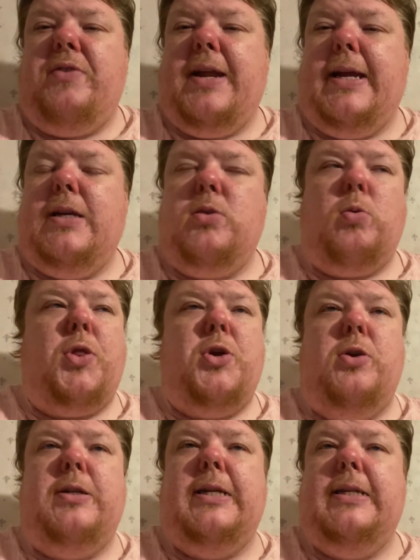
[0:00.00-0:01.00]
days, or
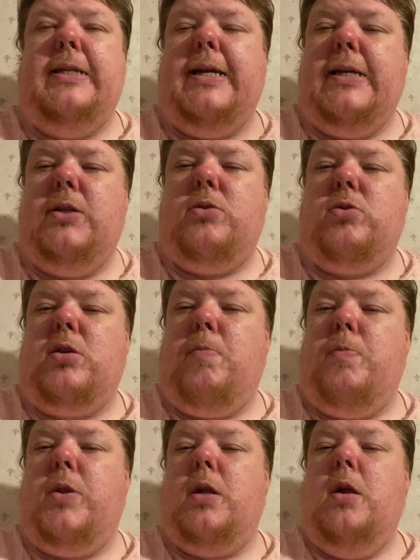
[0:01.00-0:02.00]
13 days, or
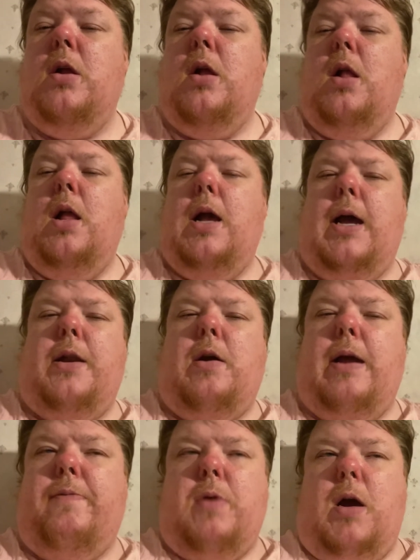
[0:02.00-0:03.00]
something, and
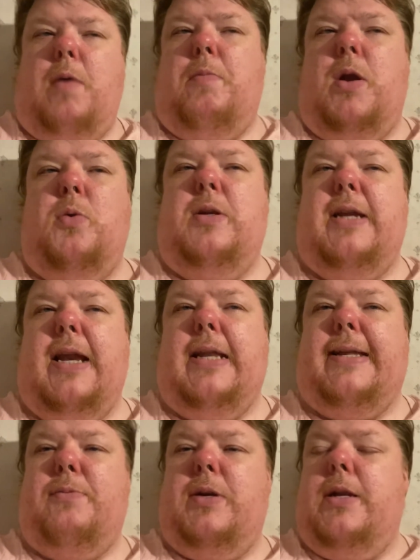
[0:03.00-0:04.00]
I'm uploading
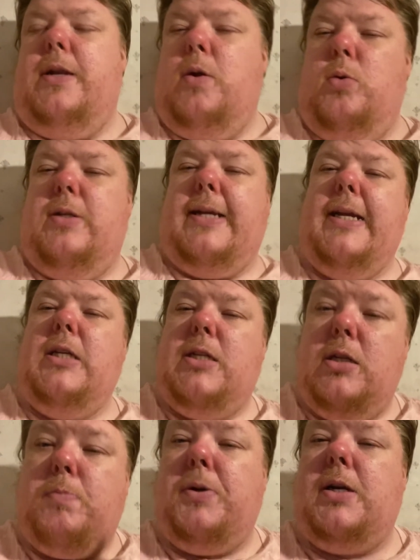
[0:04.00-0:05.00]
anything within those days,
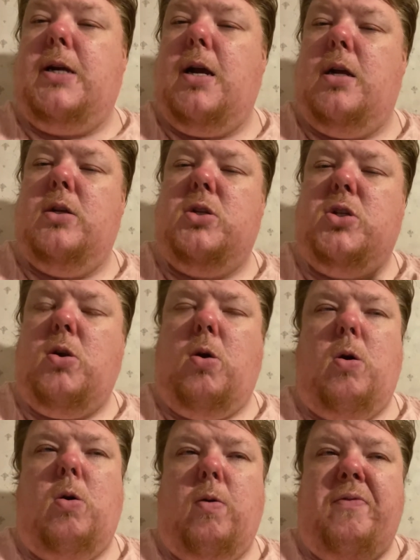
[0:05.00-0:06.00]
it's because
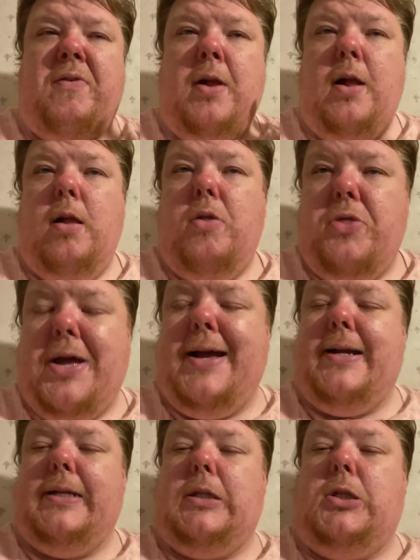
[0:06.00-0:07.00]
of
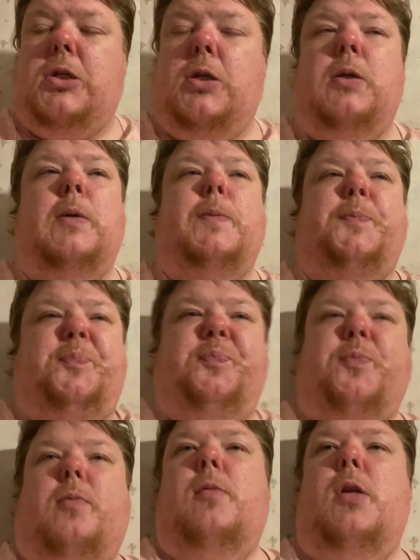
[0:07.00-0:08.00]
that.
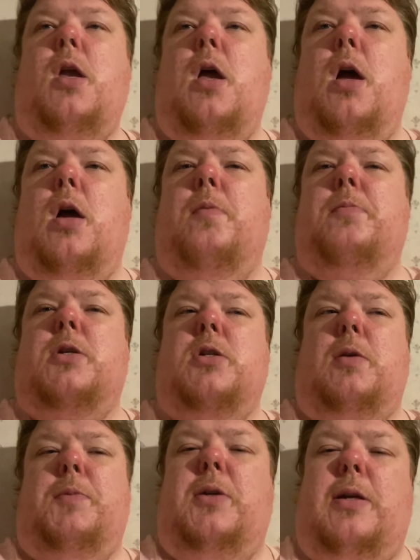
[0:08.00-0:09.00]
Because
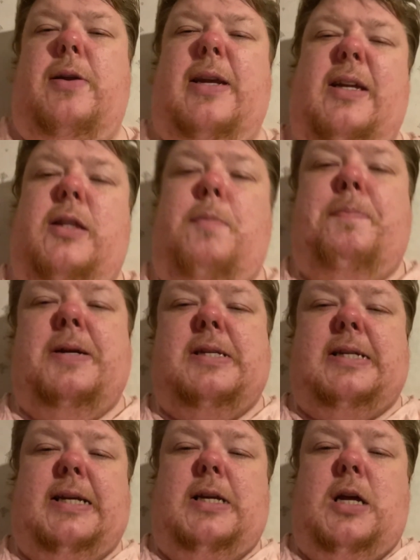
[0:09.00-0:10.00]
I'm either
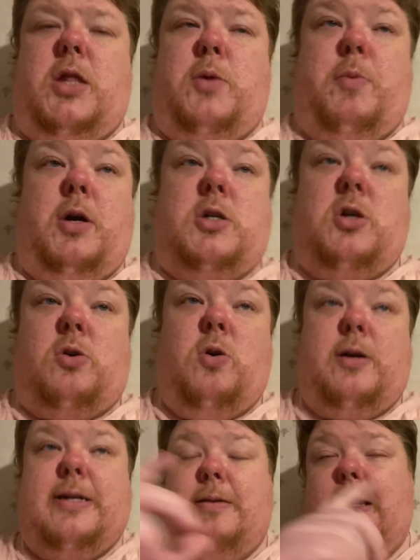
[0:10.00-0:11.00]
busy at the moment, because I've
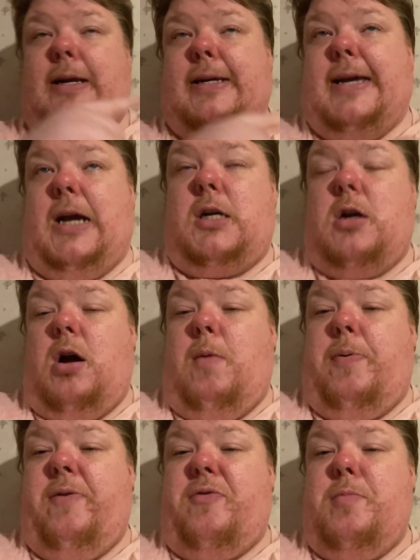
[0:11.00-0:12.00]
got to get a
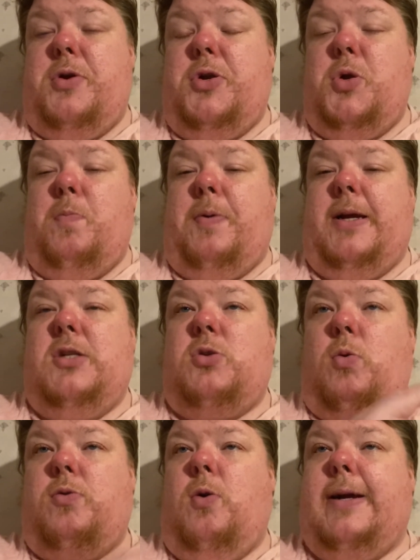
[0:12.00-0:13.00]
carpet for my new place,
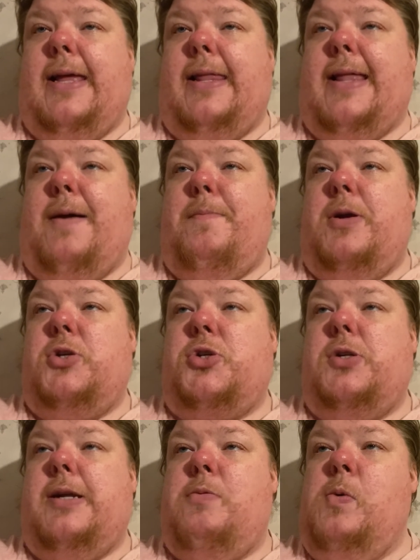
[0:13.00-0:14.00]
so I've got to get that
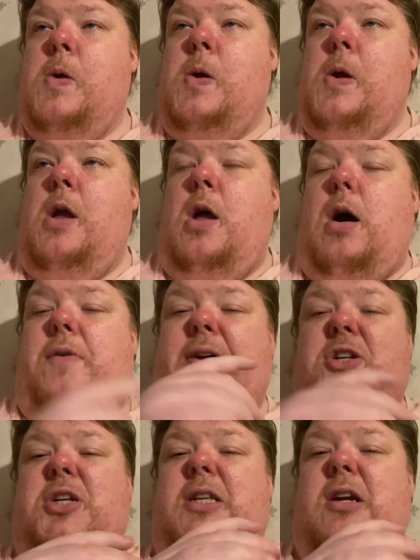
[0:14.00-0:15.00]
measured out. I've
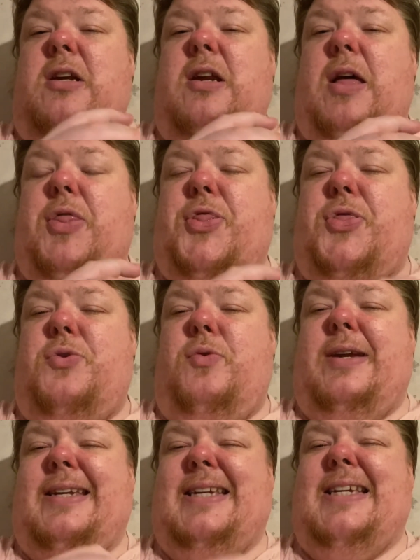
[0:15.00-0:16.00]
actually done a
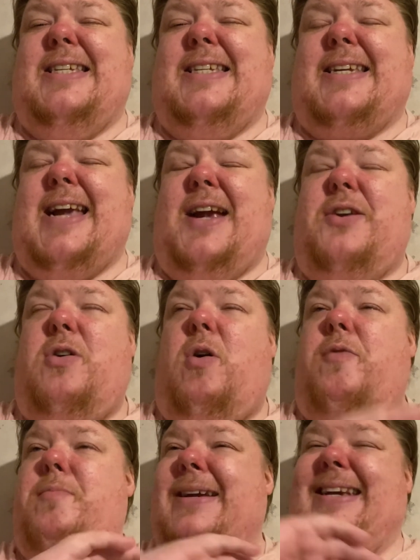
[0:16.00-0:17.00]
3D scan
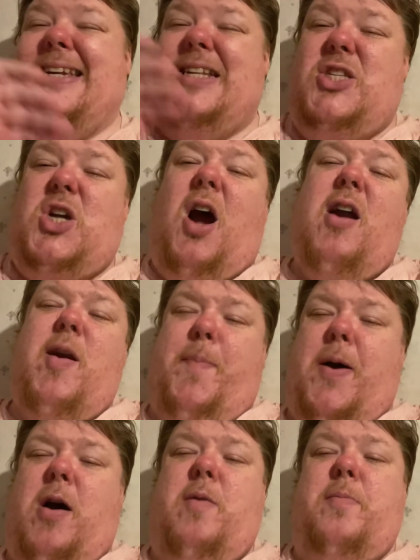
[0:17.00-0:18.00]
of my entire
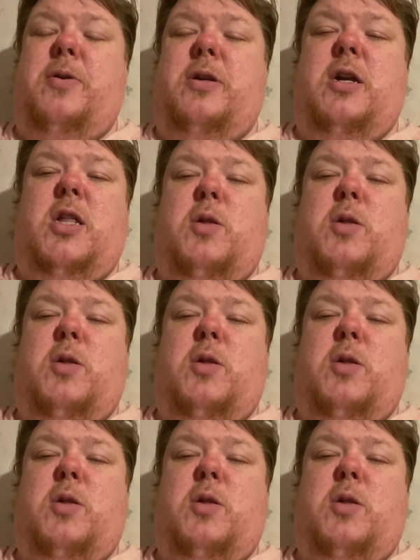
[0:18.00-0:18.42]
apartment at the